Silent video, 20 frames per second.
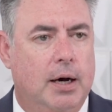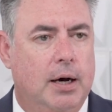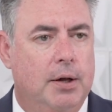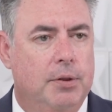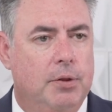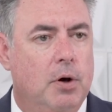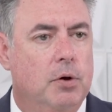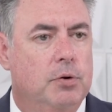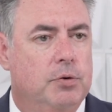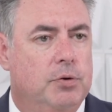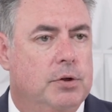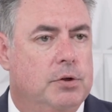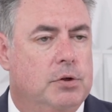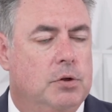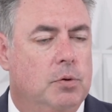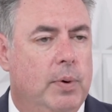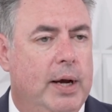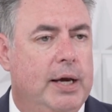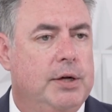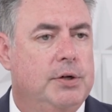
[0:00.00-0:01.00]
those
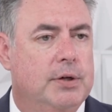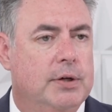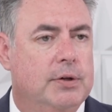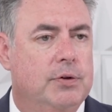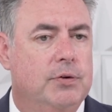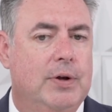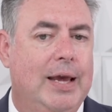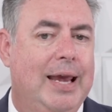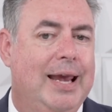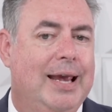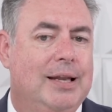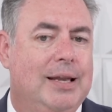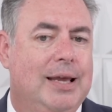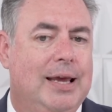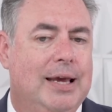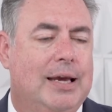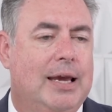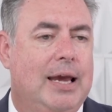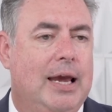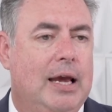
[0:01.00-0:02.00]
situations, and
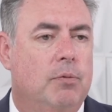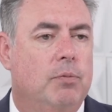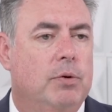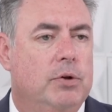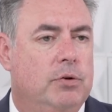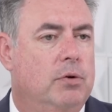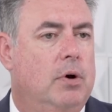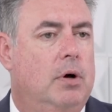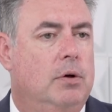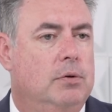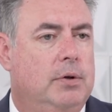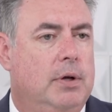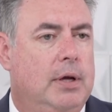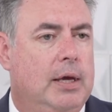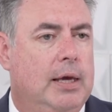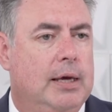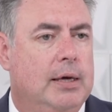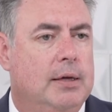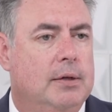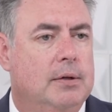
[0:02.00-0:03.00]
it can result
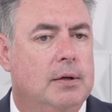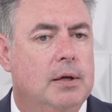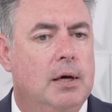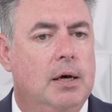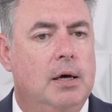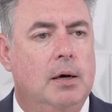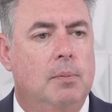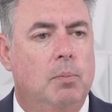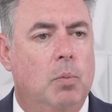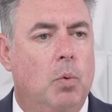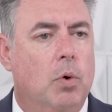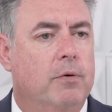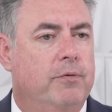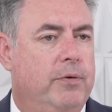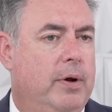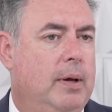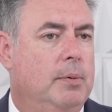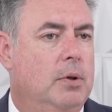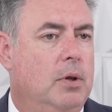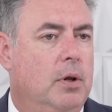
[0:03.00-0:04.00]
in more
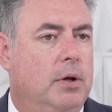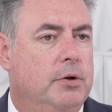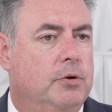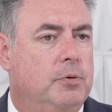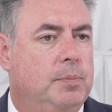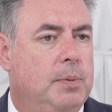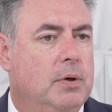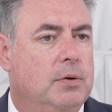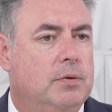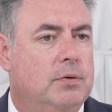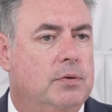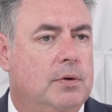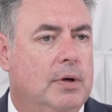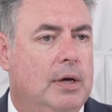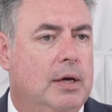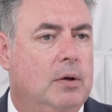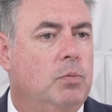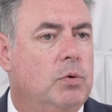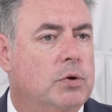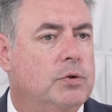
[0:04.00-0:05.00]
family law disputes.
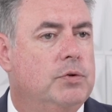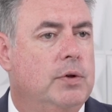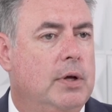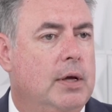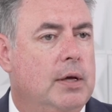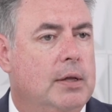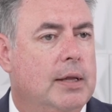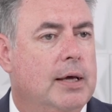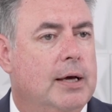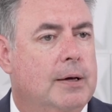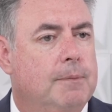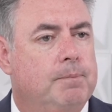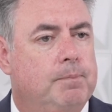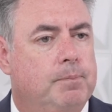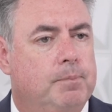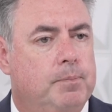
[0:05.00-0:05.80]
And we're seeing that.